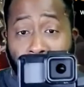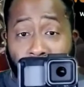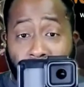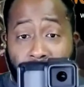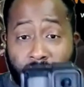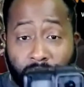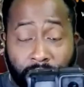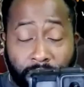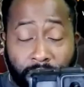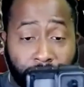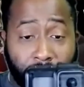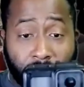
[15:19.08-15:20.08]
bring a little
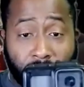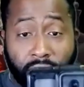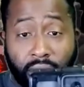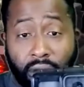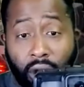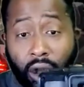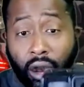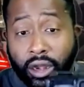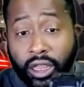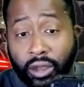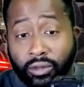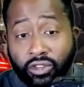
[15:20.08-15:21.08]
bit better
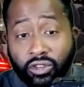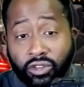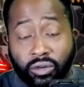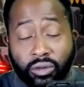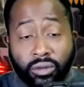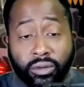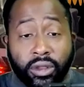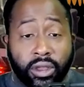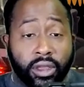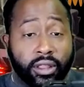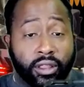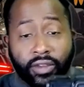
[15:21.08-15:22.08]
audio to
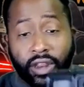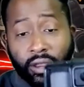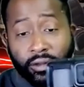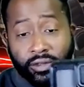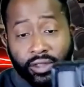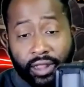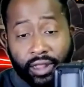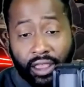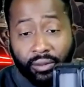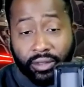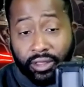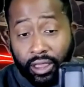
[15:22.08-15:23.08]
the videos that I
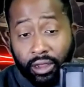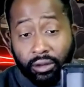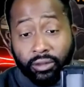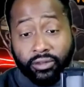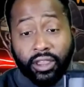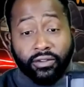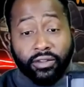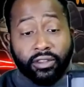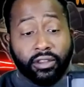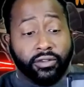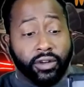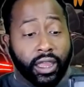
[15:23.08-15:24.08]
take with the Hero 7
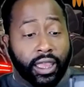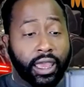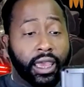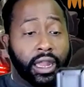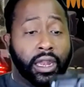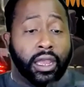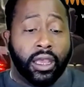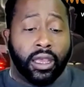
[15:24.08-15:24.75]
Silver. And again,